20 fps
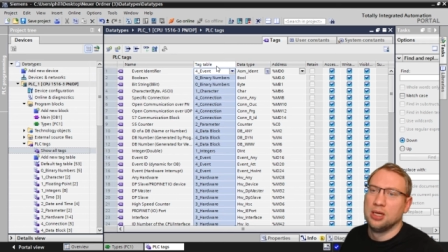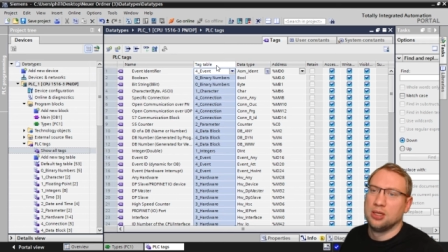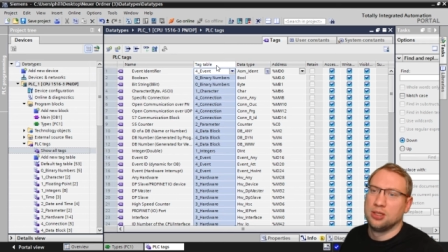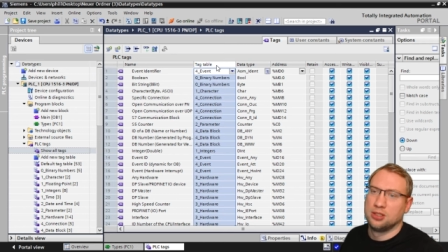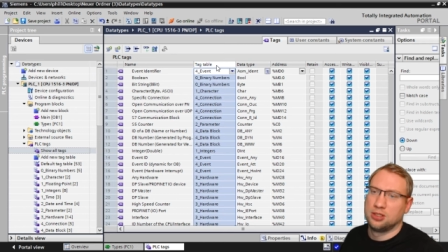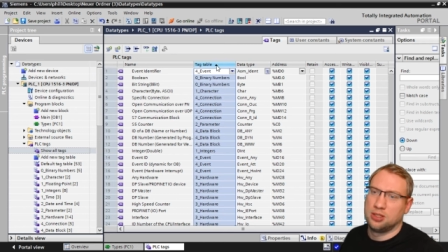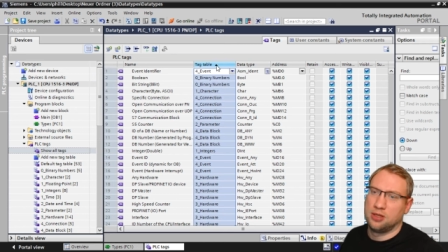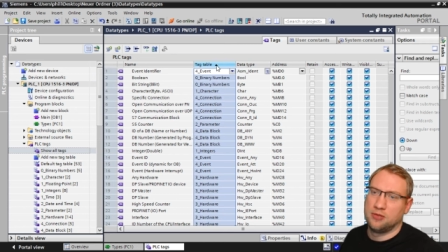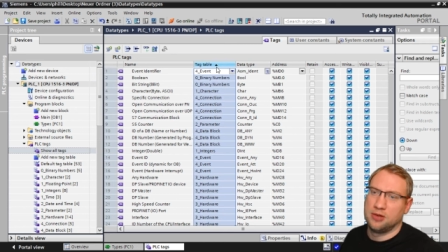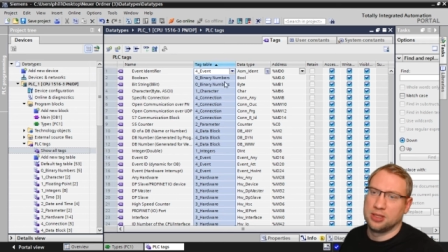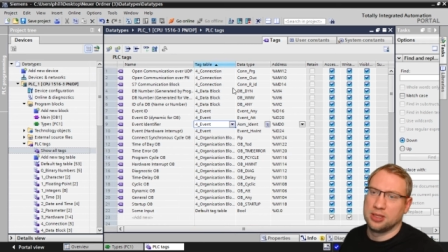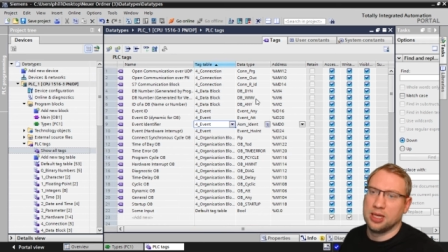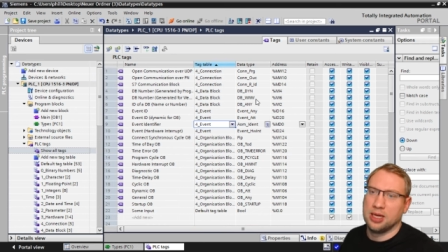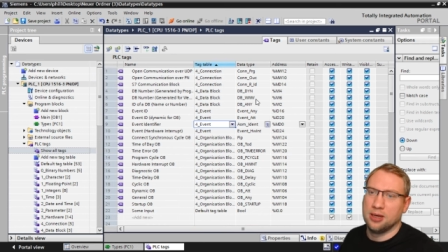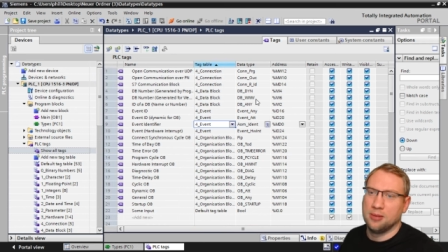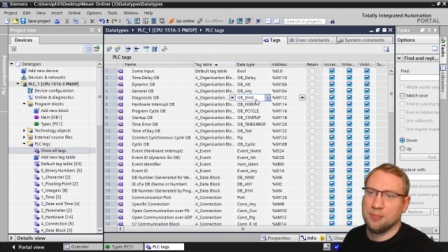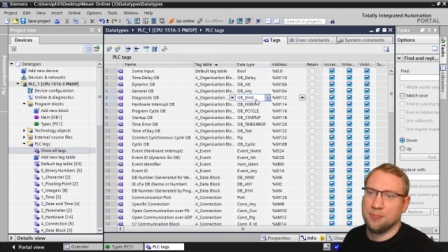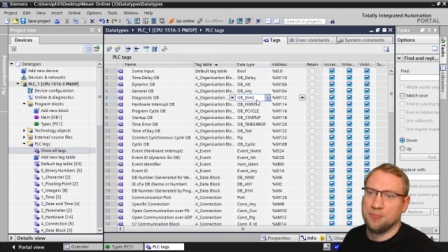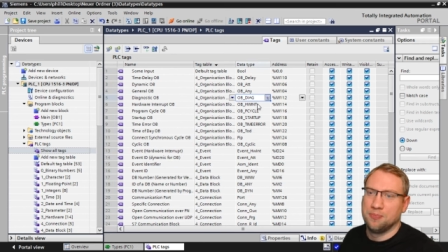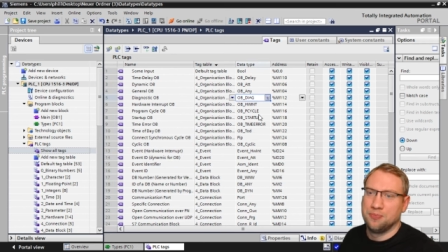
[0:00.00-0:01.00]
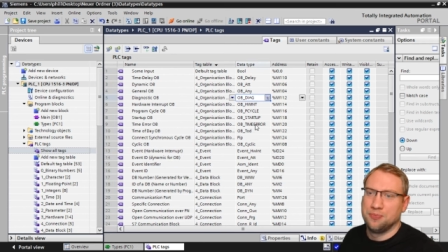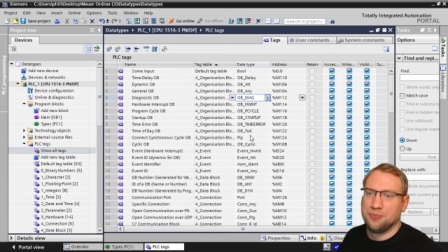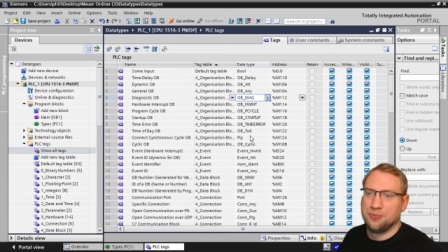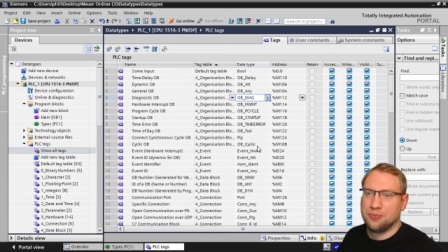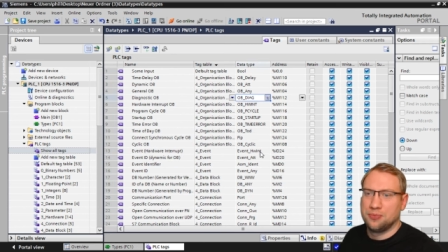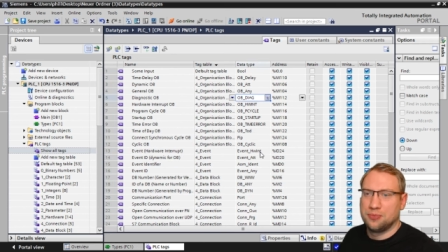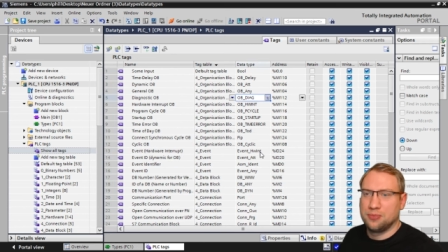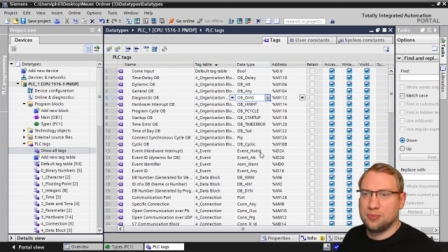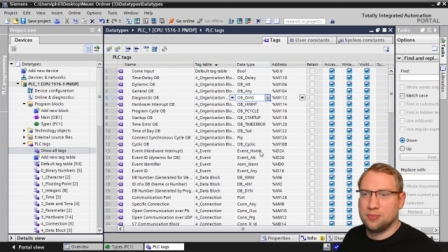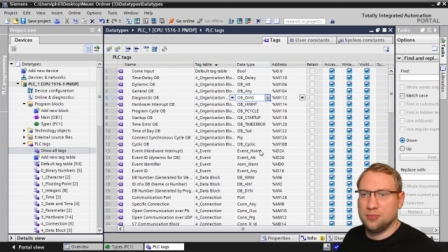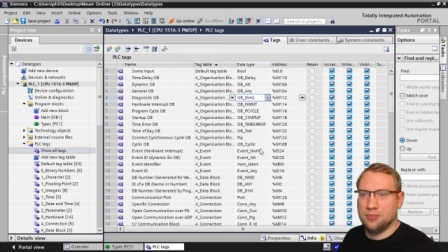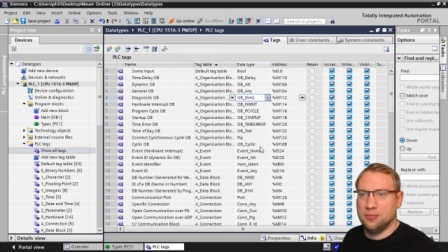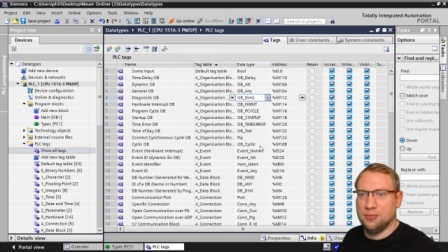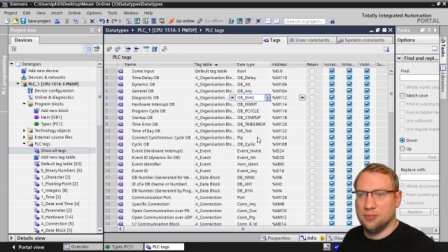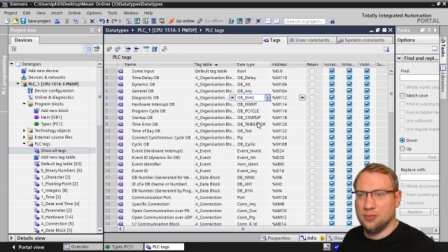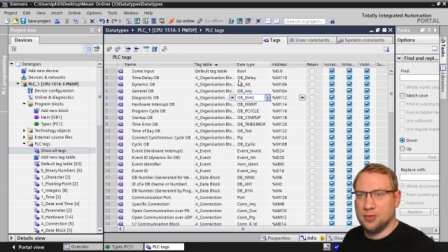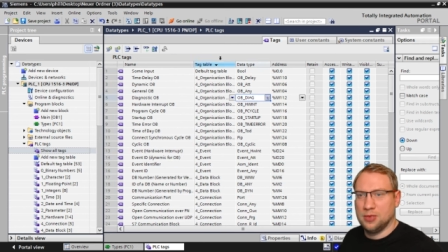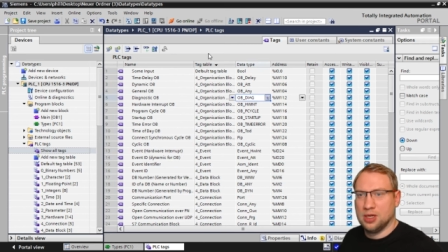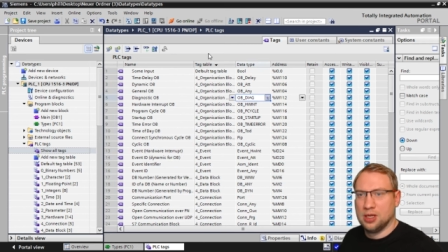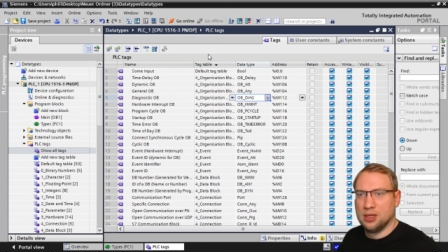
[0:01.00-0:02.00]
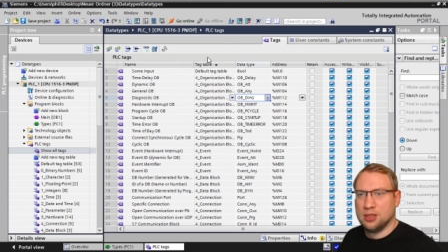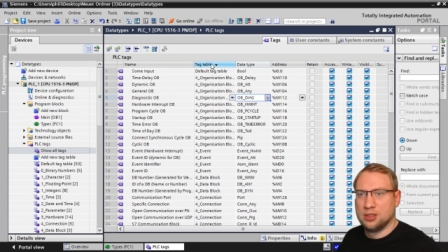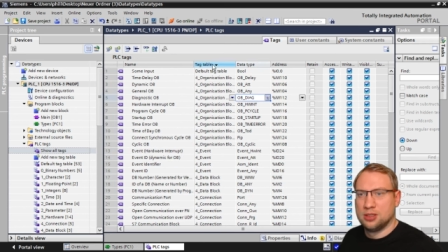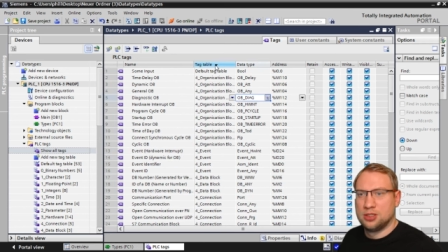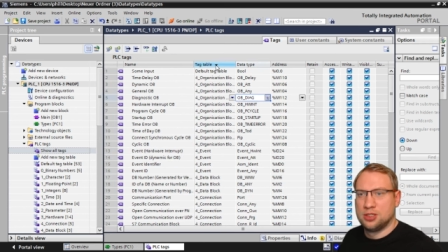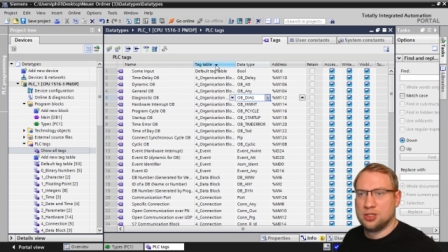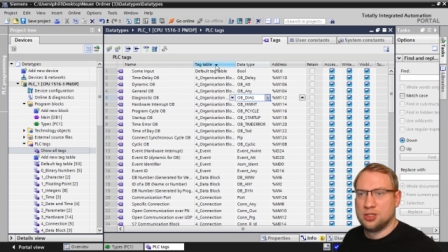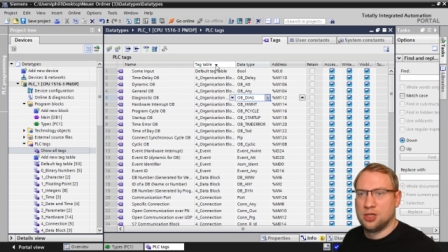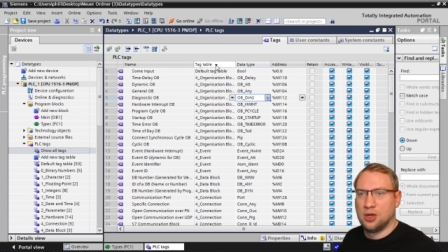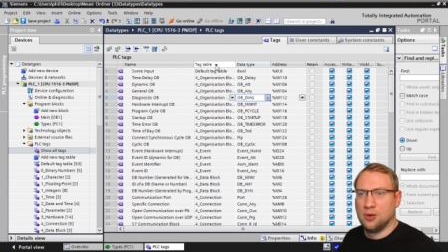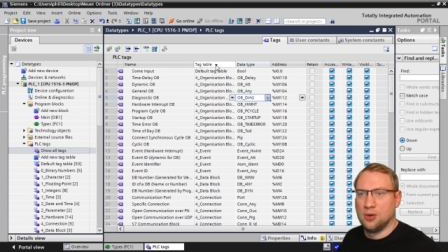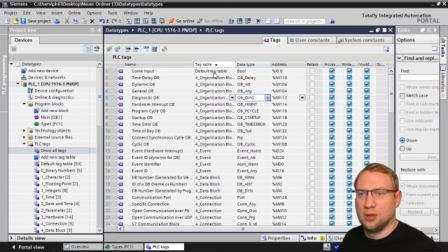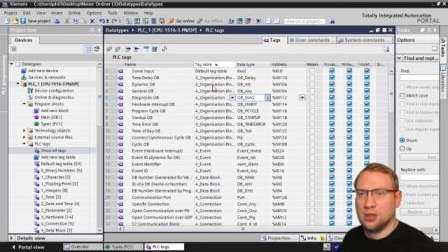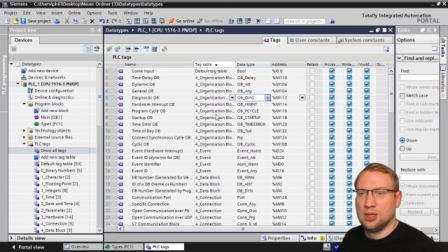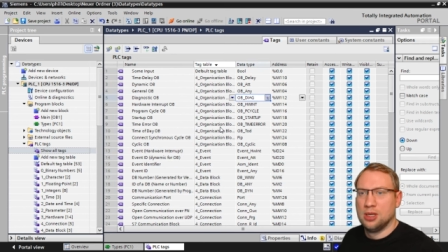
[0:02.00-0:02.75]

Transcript: stuff like that. So